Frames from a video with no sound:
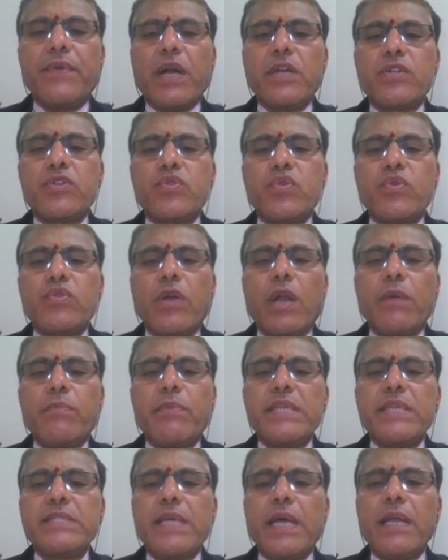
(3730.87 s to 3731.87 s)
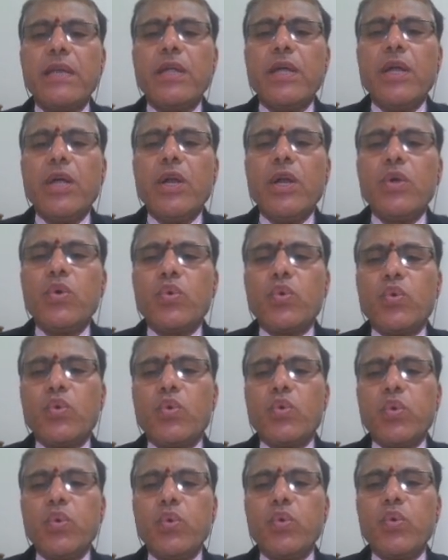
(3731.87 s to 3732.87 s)
rods should not be less than
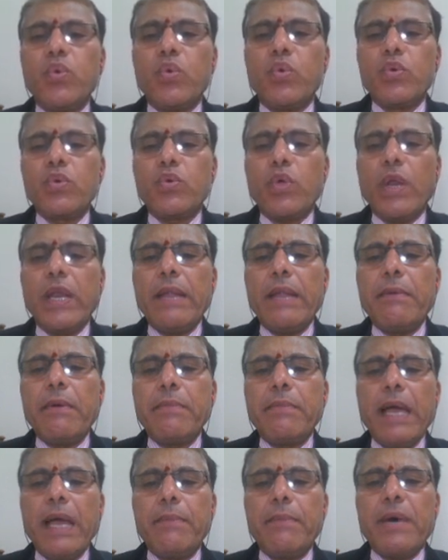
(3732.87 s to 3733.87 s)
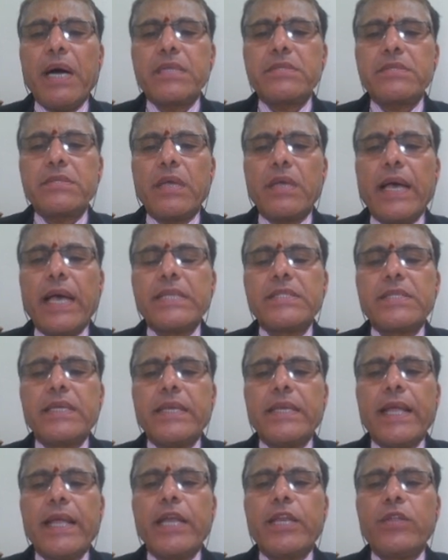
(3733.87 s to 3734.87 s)
2 12 mm dia bars as
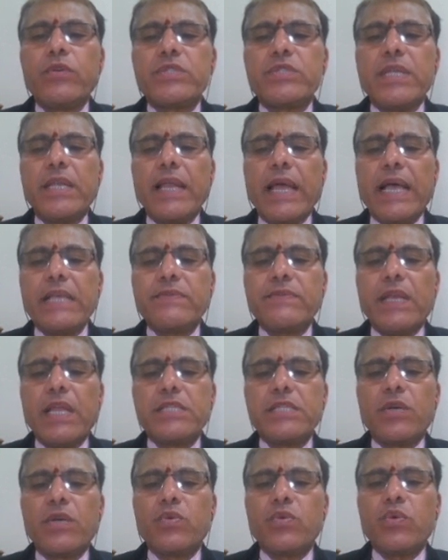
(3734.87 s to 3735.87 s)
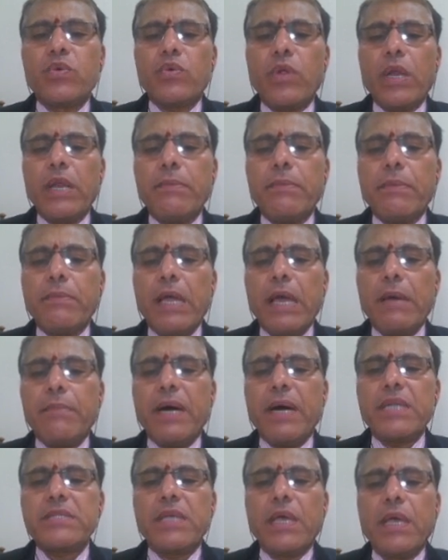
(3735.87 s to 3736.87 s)
a negative steel, as well as the 2 12 mm dia
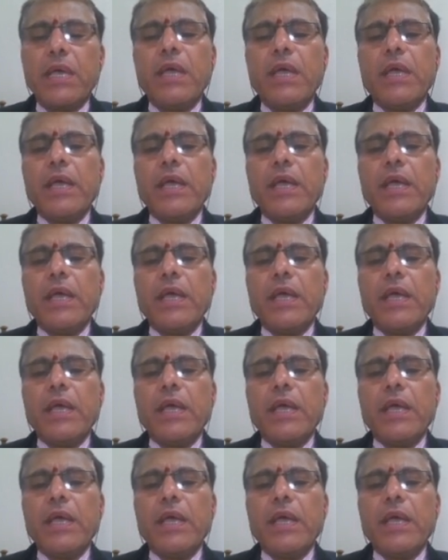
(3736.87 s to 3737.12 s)
bars